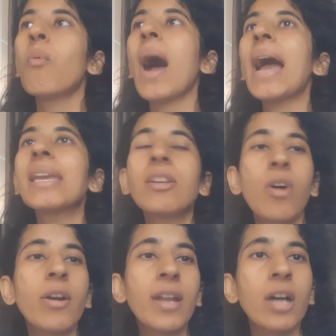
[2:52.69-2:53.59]
Why you
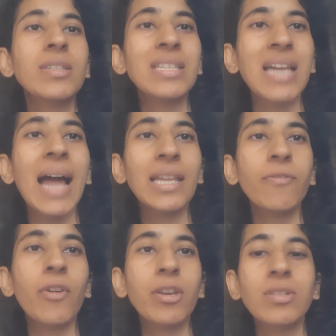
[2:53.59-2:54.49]
are not standing
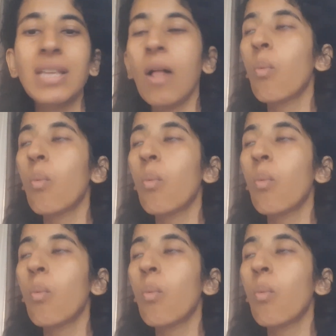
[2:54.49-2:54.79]
for yourself.